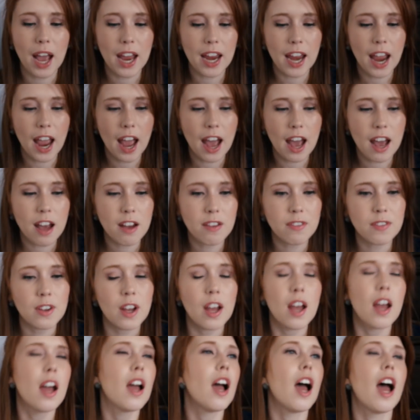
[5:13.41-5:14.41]
I have
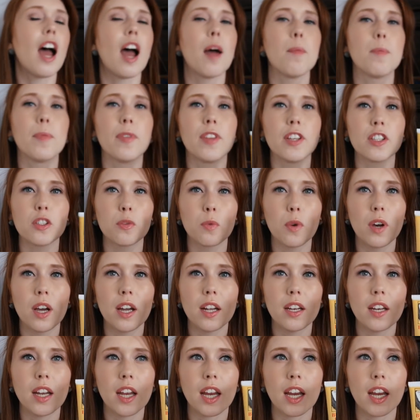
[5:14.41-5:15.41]
this
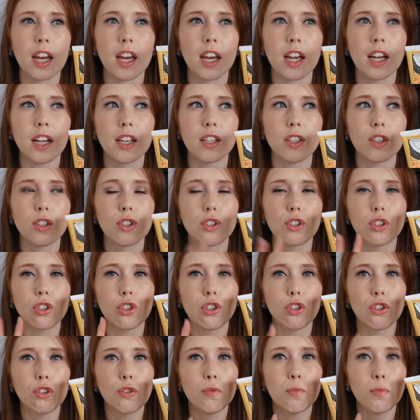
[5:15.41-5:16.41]
one and
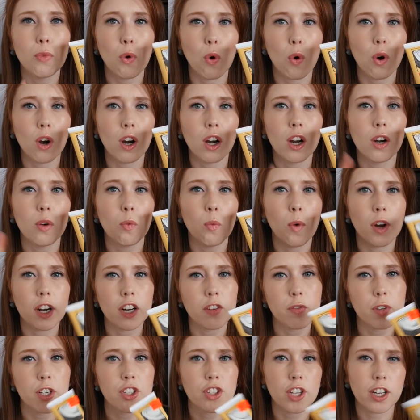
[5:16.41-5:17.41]
two more, one
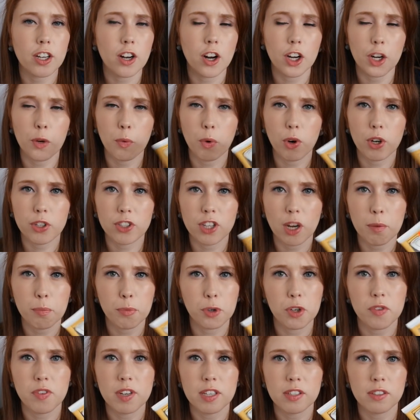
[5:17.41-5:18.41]
of which I'd already worked on
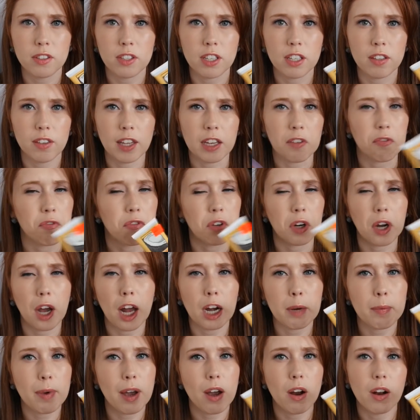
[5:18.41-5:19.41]
previously and like
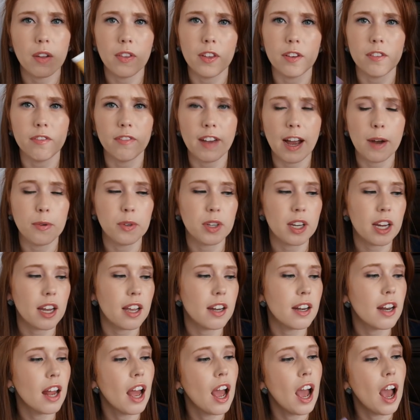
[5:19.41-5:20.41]
forgot about and then found
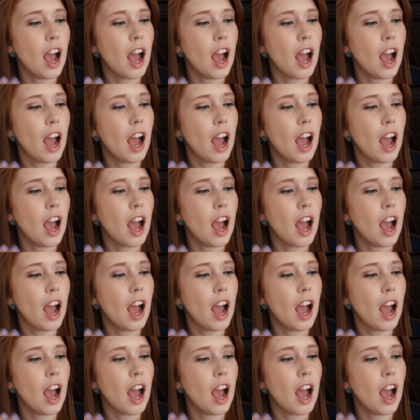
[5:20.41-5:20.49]
again.